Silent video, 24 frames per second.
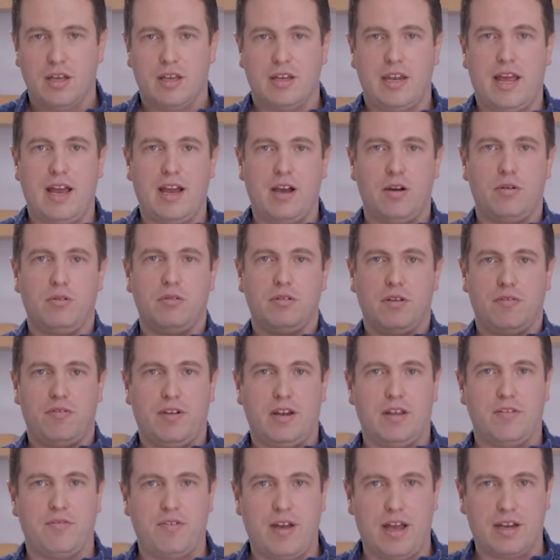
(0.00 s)
Now, if
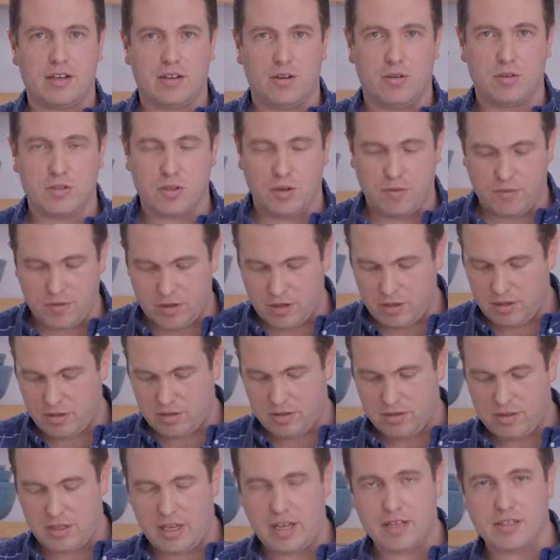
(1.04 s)
any fat goes over,
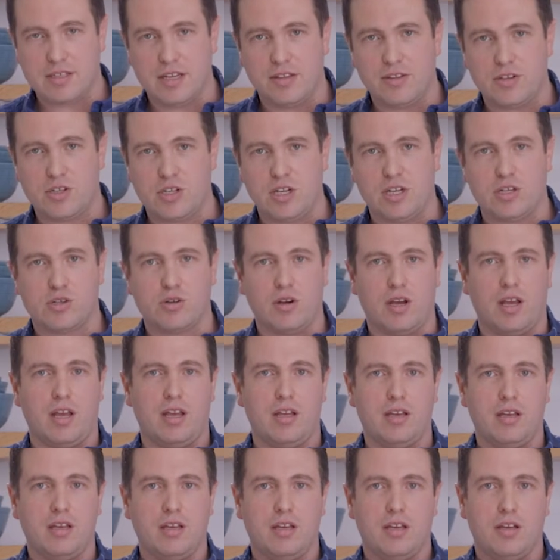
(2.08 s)
lands on the sheet
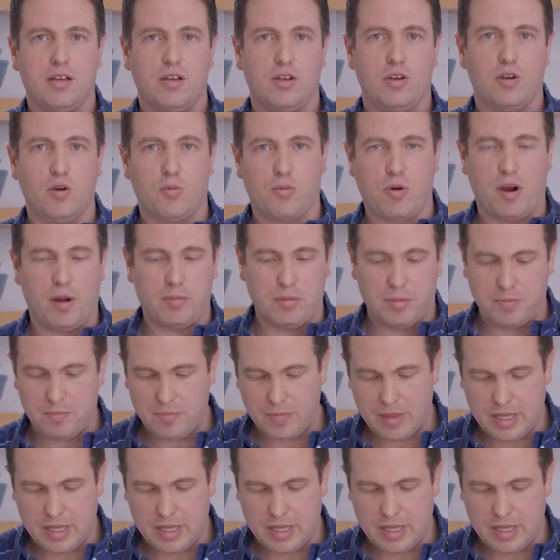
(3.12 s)
tray, no problem.